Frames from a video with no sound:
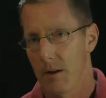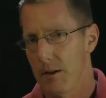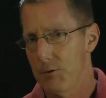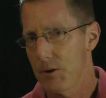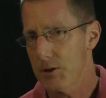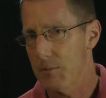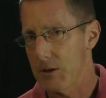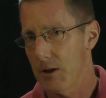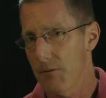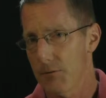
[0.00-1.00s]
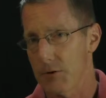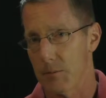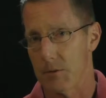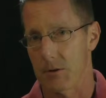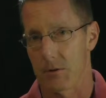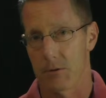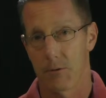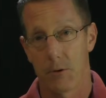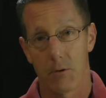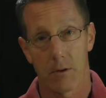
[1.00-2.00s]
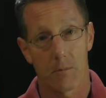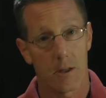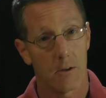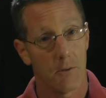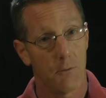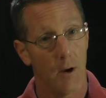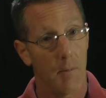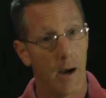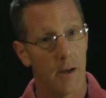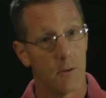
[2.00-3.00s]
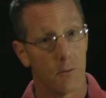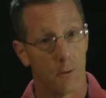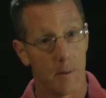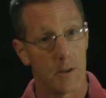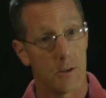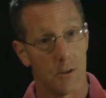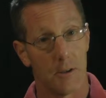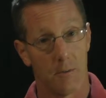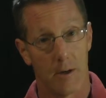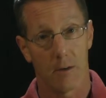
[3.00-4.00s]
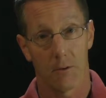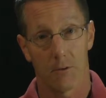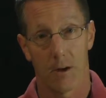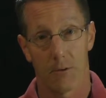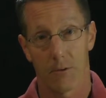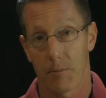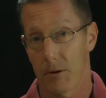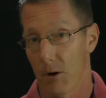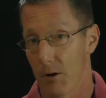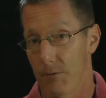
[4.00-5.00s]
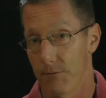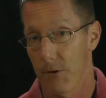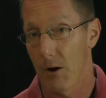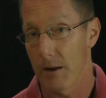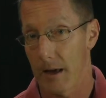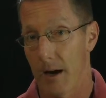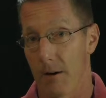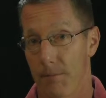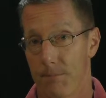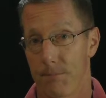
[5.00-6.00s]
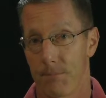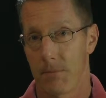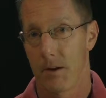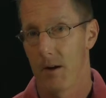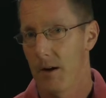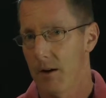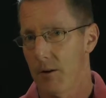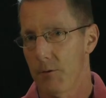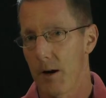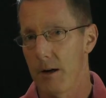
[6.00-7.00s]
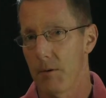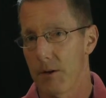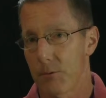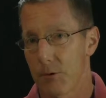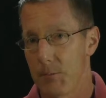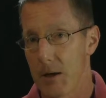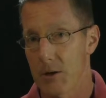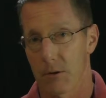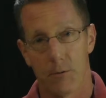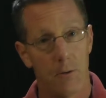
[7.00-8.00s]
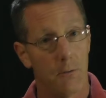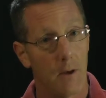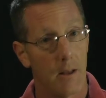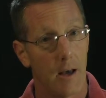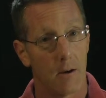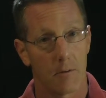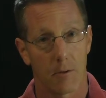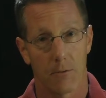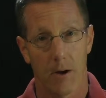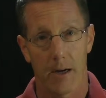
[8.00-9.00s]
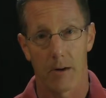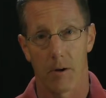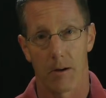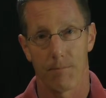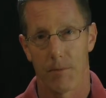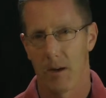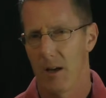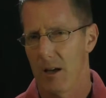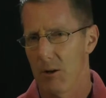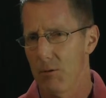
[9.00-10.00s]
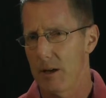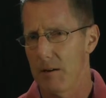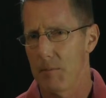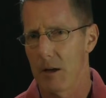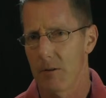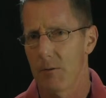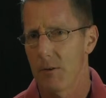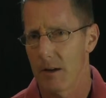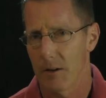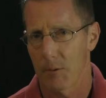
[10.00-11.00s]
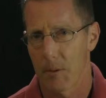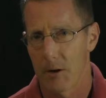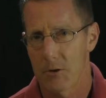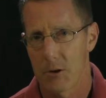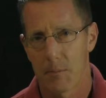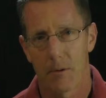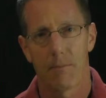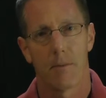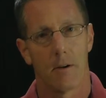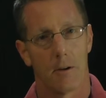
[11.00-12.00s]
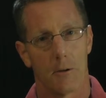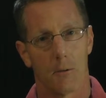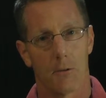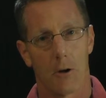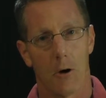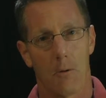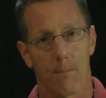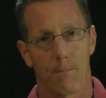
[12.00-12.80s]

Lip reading: These runs can be tough for some students. A few of them tended to fall behind the formation in the final stretch, something called falling out. The Friday runs were special. If you fell out of a Friday run, you were deemed to be unfit as a paratrooper and you were sent home.